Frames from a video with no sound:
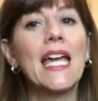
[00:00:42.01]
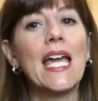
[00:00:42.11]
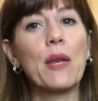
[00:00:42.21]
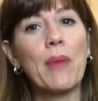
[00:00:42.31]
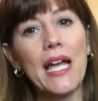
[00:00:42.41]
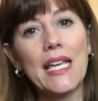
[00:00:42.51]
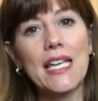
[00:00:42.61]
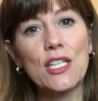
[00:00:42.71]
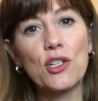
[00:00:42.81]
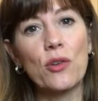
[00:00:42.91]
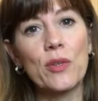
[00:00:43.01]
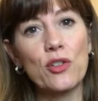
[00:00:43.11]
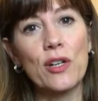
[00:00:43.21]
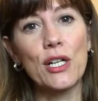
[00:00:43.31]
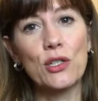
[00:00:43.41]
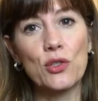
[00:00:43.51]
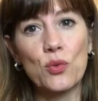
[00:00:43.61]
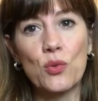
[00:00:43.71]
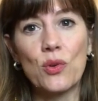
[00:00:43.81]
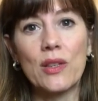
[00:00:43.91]
and my kids are returning to
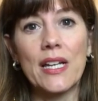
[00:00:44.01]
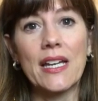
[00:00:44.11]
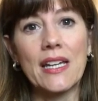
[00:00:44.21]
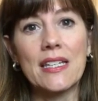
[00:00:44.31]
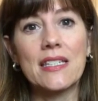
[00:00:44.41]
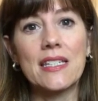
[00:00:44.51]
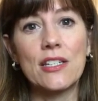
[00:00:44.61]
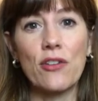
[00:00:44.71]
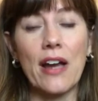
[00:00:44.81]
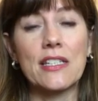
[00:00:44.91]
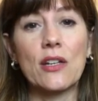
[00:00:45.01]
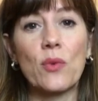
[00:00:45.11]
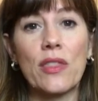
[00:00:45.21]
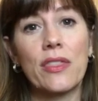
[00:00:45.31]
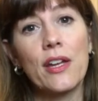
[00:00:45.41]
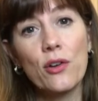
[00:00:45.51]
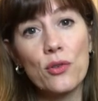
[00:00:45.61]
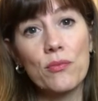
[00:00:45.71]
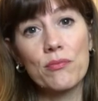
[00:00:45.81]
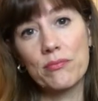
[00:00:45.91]
school and interacting with
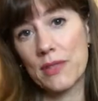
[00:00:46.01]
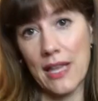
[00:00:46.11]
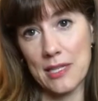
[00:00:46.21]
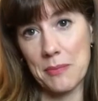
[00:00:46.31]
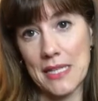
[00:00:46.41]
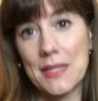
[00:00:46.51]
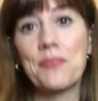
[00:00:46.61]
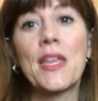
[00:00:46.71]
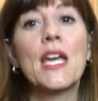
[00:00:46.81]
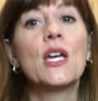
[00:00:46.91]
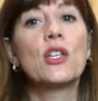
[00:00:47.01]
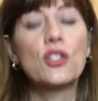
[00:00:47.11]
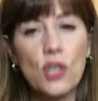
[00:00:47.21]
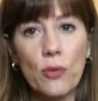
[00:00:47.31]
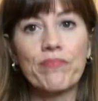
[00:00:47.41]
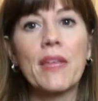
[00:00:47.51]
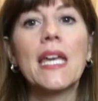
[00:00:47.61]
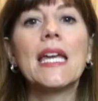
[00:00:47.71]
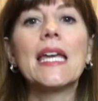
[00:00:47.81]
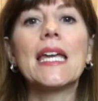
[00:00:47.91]
their classmates. So,
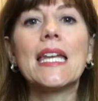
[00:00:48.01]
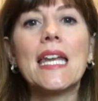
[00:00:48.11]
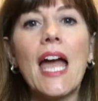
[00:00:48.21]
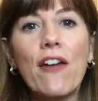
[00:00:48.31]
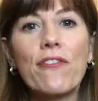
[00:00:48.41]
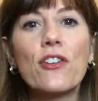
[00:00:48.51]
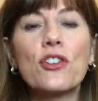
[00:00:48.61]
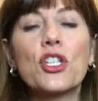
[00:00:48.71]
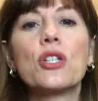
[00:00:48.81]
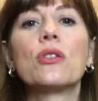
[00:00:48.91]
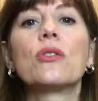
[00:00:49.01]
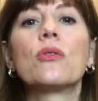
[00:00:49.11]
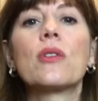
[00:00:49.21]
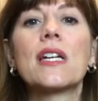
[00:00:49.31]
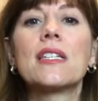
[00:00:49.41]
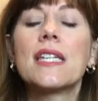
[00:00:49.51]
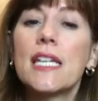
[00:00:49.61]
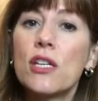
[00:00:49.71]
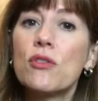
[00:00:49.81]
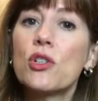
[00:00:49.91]
in an effort to
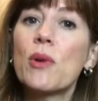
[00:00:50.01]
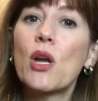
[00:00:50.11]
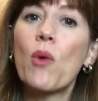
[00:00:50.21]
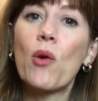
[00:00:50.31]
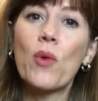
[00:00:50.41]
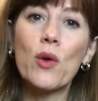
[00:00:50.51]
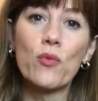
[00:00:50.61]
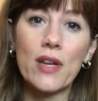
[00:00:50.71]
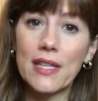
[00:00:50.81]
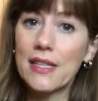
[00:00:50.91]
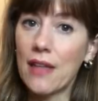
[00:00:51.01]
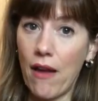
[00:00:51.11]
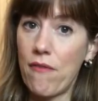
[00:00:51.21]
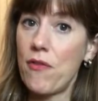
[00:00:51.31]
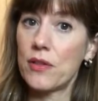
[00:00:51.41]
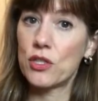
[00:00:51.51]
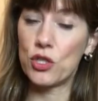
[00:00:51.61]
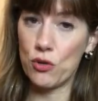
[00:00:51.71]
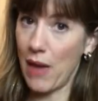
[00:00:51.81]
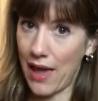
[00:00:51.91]
continue doing what we really love to
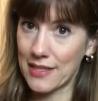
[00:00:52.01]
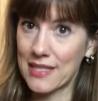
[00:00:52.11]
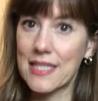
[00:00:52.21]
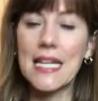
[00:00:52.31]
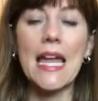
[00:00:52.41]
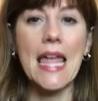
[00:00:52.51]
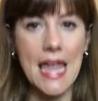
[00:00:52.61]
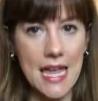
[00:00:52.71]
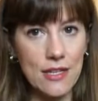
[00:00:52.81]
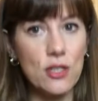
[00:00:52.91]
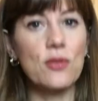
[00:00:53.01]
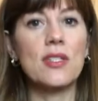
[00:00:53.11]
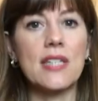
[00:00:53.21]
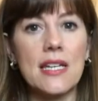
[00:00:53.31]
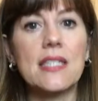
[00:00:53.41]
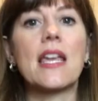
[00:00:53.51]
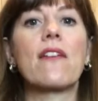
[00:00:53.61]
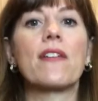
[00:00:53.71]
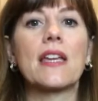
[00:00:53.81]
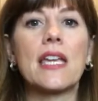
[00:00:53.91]
do best and to stay
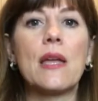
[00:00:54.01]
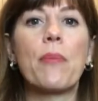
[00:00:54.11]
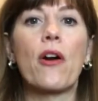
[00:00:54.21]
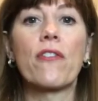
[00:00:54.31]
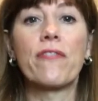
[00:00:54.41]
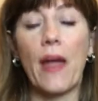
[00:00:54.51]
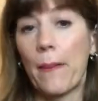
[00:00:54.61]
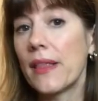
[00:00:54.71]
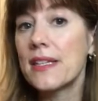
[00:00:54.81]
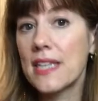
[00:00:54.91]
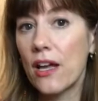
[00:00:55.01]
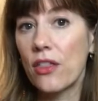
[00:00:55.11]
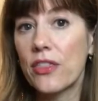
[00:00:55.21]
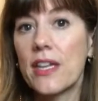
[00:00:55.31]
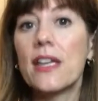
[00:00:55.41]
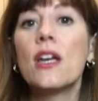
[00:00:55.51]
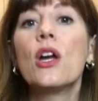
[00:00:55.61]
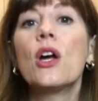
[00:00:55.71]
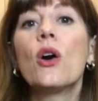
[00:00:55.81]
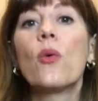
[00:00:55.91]
safe and keep our families healthy,
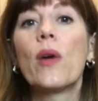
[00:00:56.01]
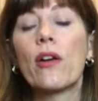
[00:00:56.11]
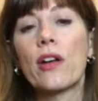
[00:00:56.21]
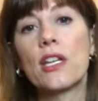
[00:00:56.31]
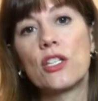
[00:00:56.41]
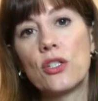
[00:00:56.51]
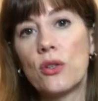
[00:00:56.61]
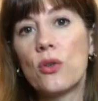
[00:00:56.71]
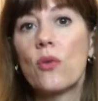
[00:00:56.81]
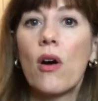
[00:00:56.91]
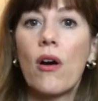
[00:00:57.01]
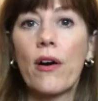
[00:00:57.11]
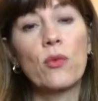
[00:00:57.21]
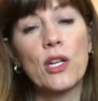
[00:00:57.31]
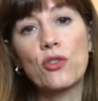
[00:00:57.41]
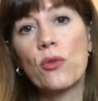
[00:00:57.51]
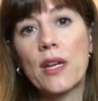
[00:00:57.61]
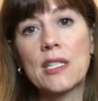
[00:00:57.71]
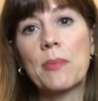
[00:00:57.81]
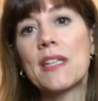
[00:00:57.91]
we are gonna do our retro
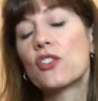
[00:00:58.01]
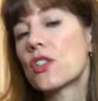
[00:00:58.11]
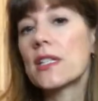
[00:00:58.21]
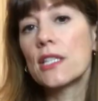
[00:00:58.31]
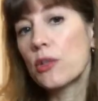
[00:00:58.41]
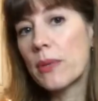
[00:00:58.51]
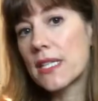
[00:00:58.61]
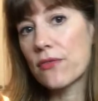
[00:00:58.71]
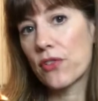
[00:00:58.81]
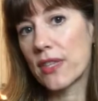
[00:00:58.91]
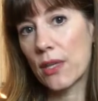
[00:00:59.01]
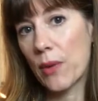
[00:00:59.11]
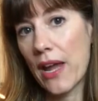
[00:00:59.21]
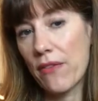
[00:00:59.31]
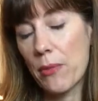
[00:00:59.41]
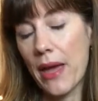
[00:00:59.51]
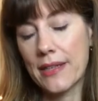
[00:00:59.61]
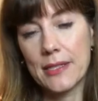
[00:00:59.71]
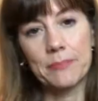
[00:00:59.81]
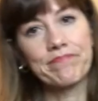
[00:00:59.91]
recipes just a little bit different than we have in the
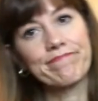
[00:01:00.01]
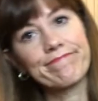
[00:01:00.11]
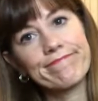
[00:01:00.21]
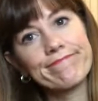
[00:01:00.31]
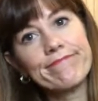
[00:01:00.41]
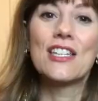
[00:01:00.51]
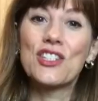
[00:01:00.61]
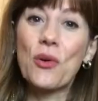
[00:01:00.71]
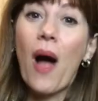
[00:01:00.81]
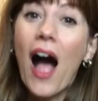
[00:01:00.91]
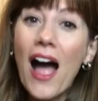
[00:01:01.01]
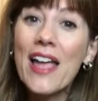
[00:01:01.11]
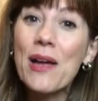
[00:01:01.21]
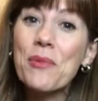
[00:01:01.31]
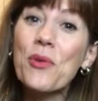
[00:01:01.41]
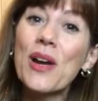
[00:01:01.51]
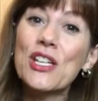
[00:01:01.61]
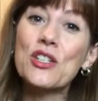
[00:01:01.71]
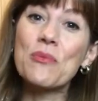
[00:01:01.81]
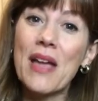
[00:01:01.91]
past. So I am
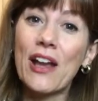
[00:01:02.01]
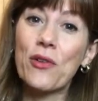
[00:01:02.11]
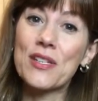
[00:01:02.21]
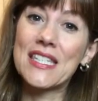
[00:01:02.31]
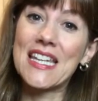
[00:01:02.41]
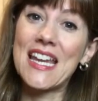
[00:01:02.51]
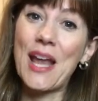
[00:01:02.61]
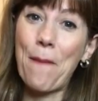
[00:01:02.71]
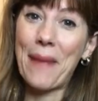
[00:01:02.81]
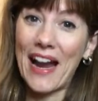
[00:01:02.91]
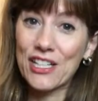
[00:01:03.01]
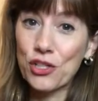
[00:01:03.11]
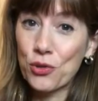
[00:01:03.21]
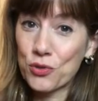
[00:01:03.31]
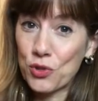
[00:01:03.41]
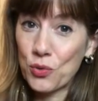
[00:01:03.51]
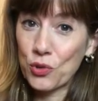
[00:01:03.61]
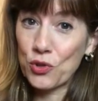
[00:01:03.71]
going to make Christine a back to school